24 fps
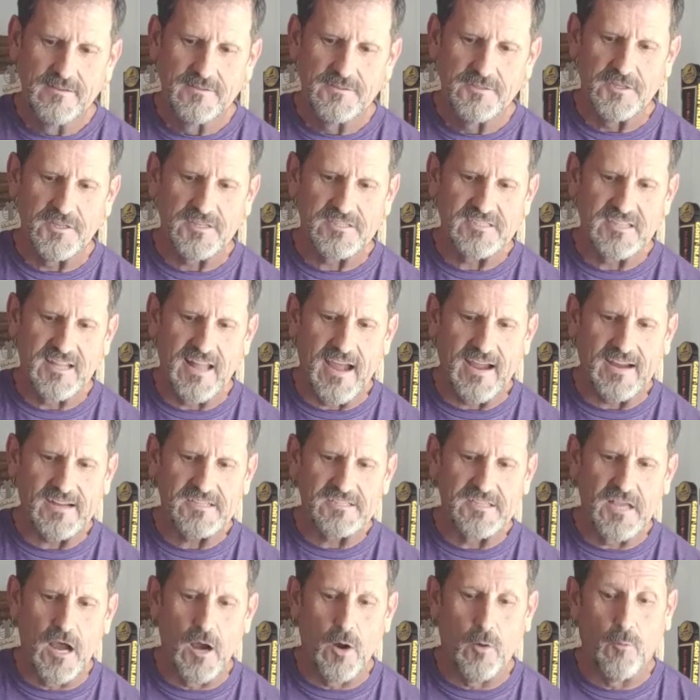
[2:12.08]
Just like
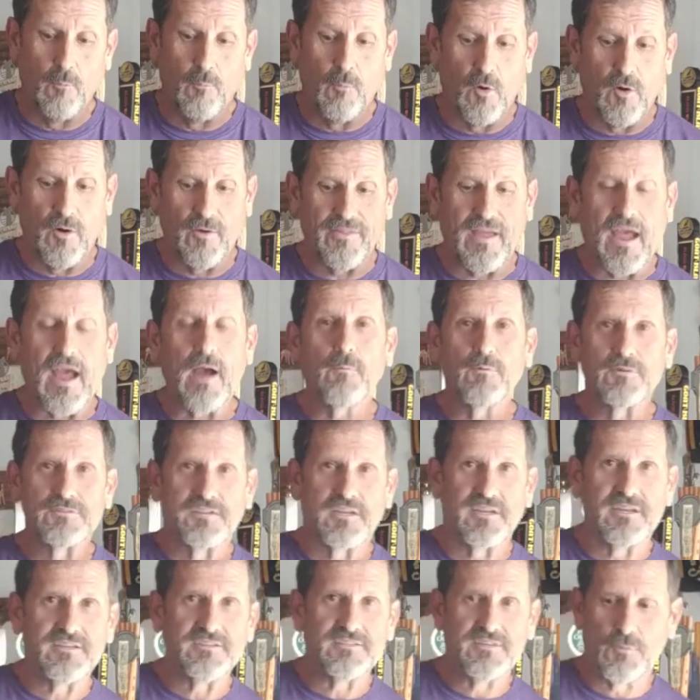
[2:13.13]
so. Boy, that was
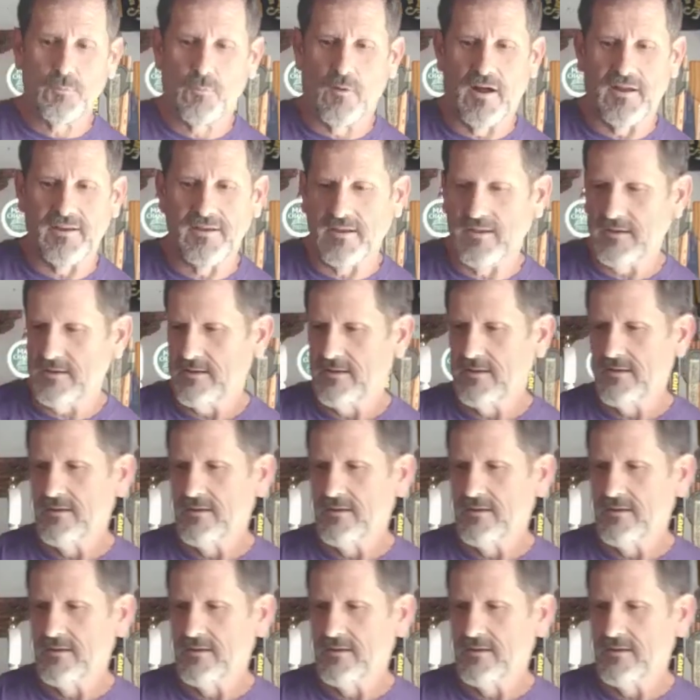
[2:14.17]
easy, wasn't it?